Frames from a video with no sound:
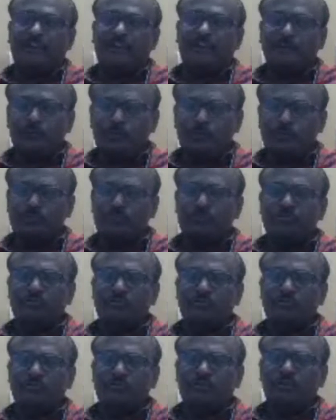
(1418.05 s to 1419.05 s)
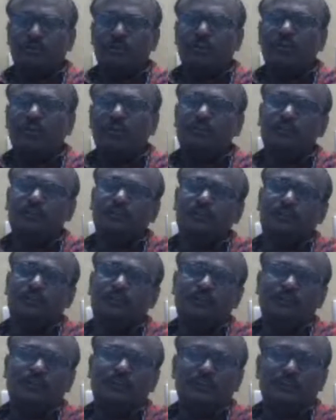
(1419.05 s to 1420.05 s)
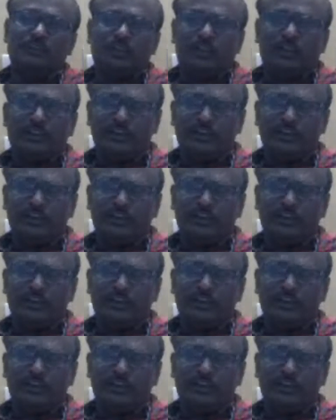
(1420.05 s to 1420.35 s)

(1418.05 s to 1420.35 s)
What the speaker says: High Courts or any